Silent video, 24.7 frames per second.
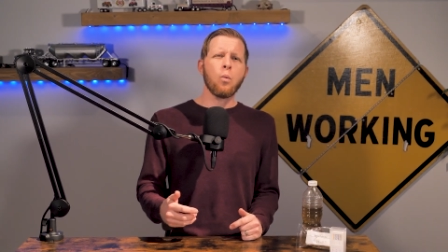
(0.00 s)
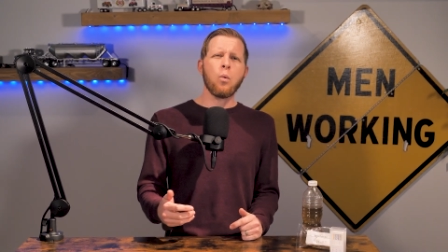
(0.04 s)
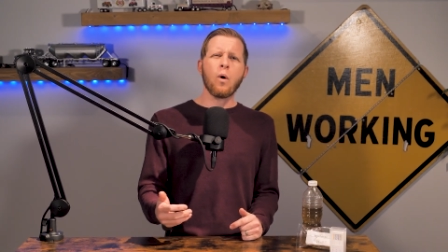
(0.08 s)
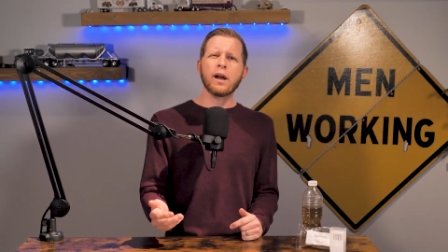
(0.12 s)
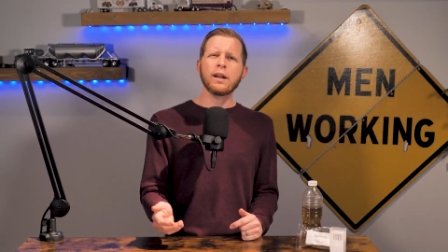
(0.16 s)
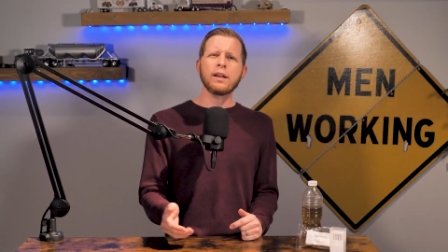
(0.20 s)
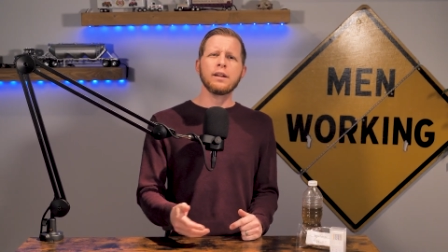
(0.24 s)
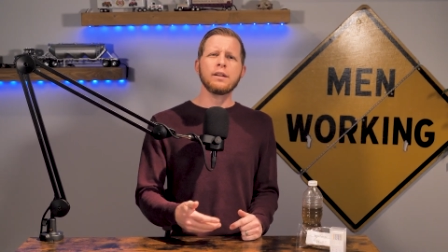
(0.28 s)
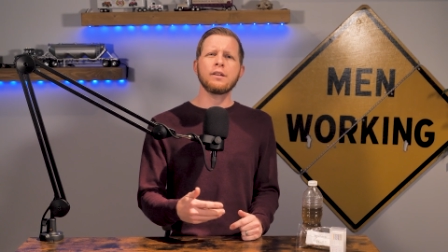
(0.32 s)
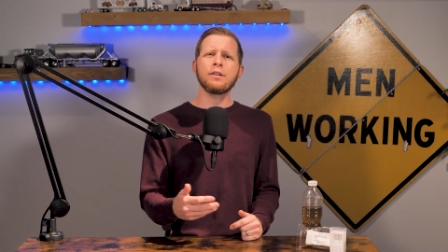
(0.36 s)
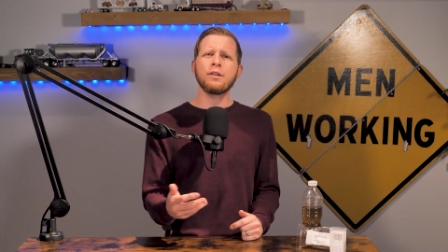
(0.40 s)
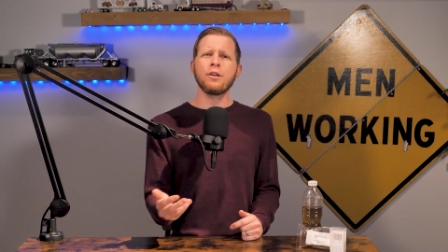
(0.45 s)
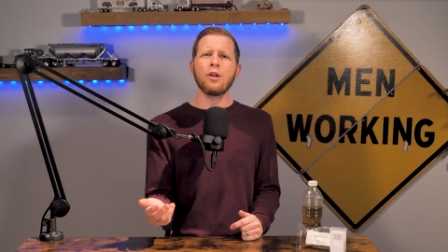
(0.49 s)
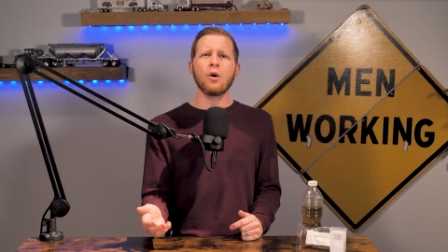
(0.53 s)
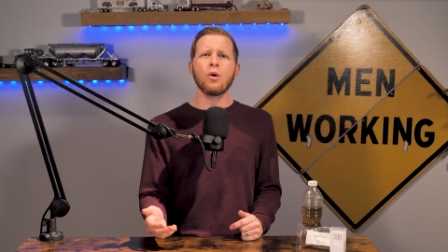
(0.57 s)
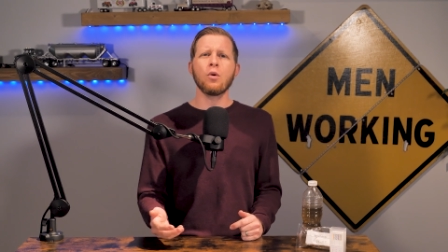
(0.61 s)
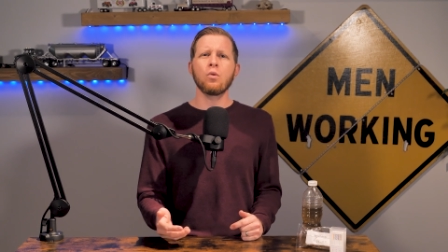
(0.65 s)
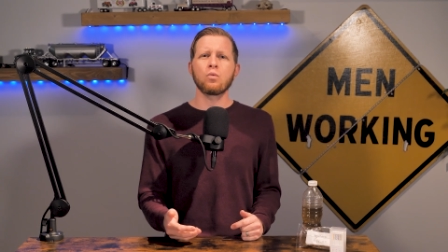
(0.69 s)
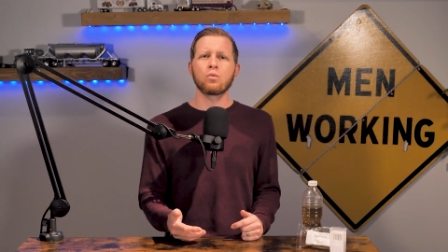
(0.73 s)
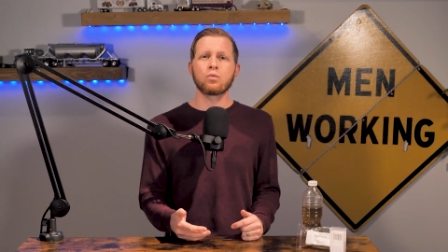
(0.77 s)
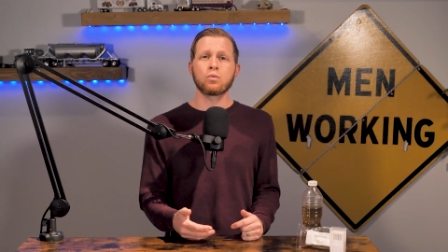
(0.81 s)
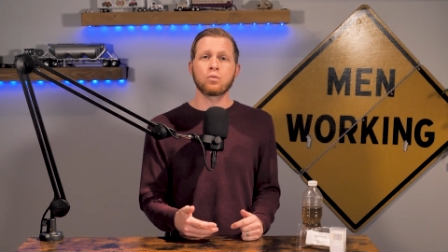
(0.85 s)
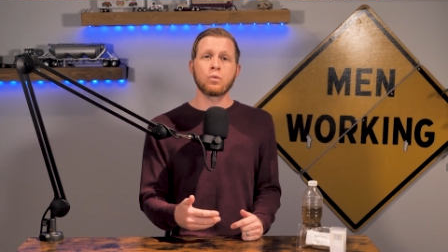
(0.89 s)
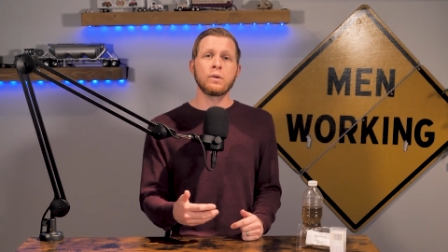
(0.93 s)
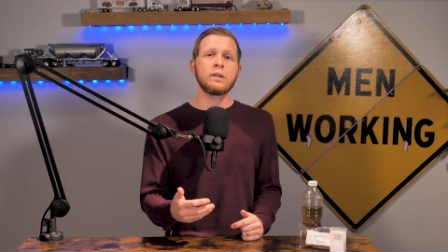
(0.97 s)
wanting to
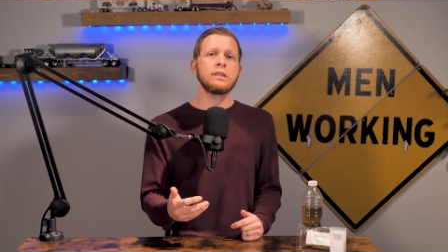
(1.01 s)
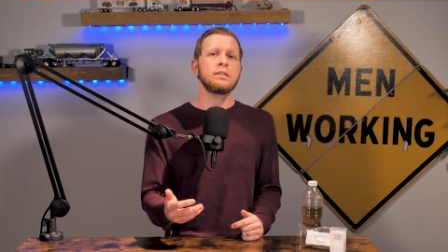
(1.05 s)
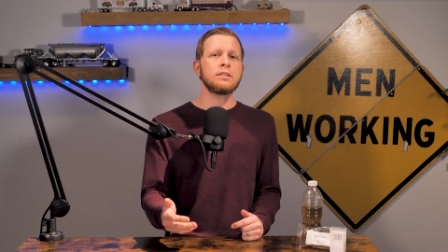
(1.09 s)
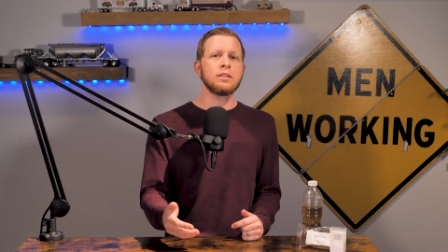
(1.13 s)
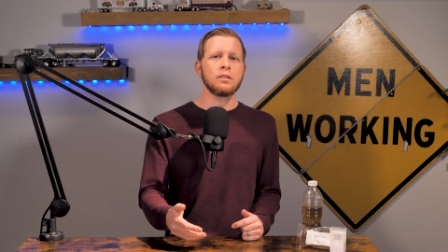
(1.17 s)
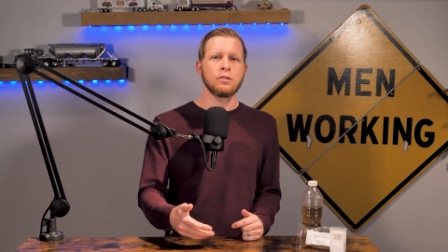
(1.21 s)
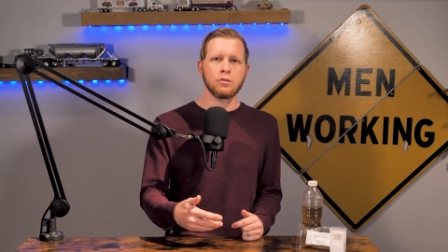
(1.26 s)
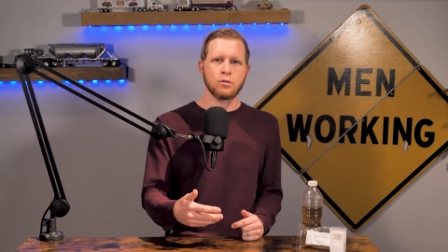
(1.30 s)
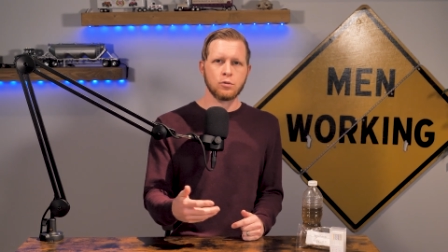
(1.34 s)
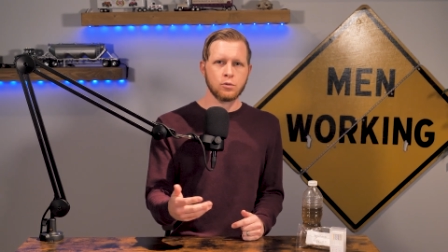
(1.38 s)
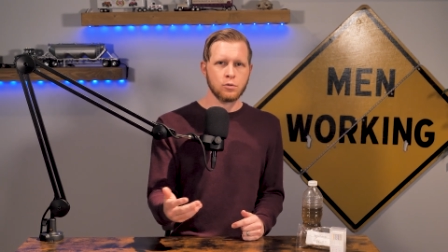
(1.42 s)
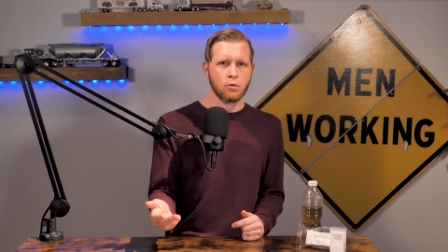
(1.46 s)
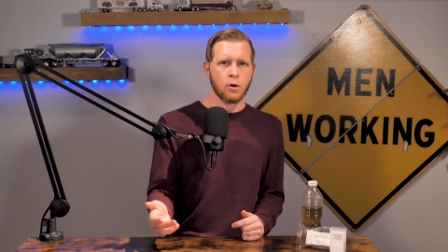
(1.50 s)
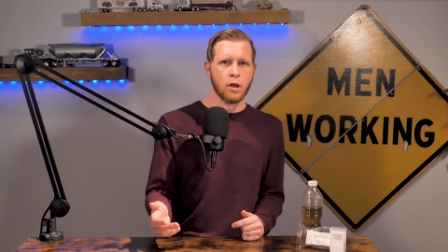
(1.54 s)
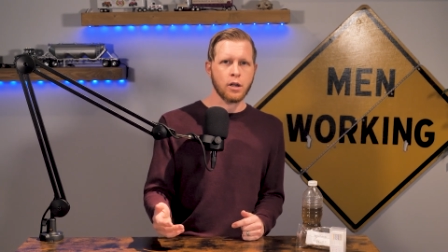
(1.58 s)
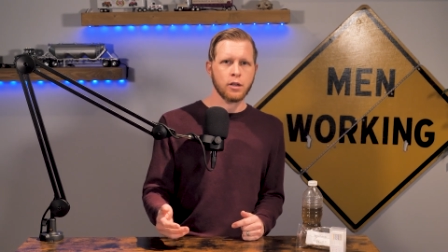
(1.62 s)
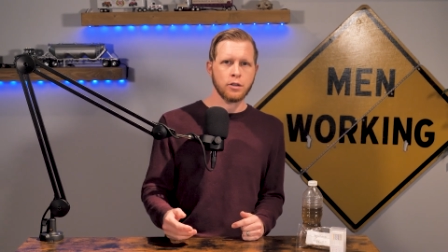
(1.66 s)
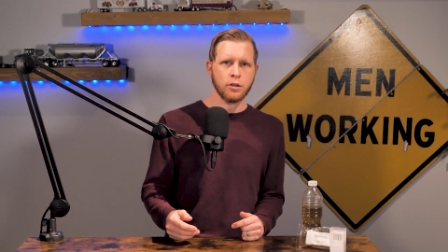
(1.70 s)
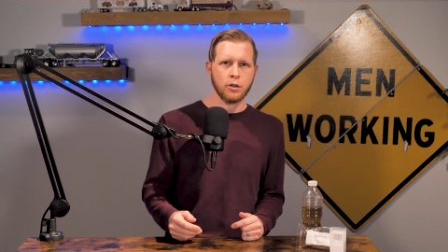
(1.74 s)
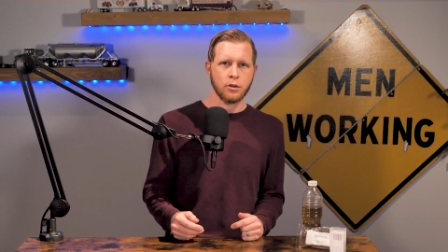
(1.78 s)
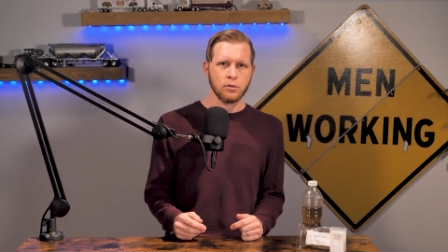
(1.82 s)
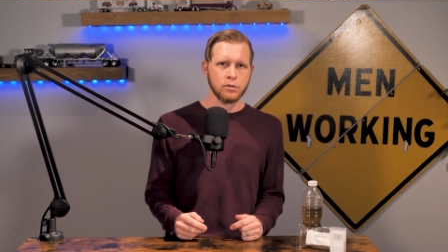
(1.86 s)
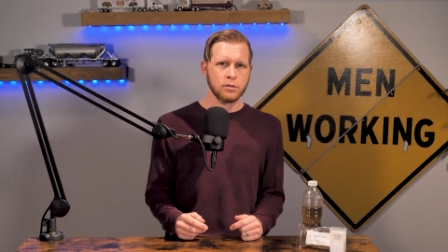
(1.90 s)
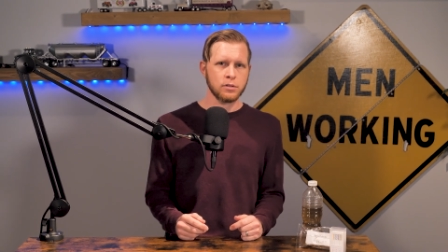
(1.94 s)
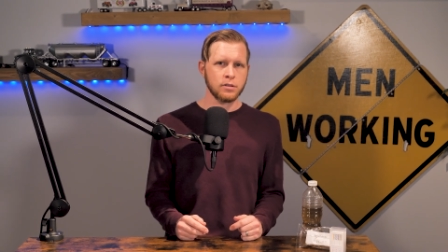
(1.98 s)
know recent
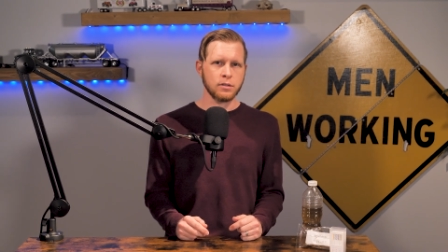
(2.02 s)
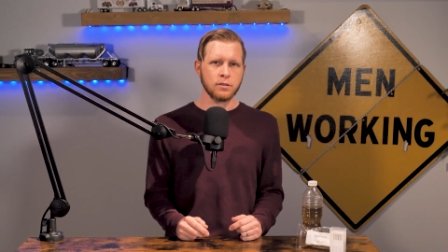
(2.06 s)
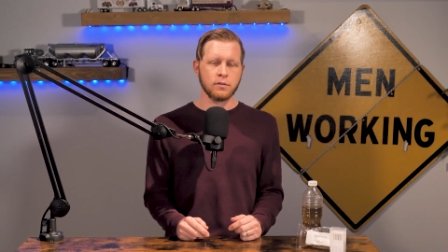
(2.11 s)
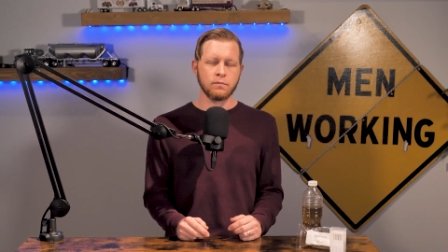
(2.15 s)
drug use,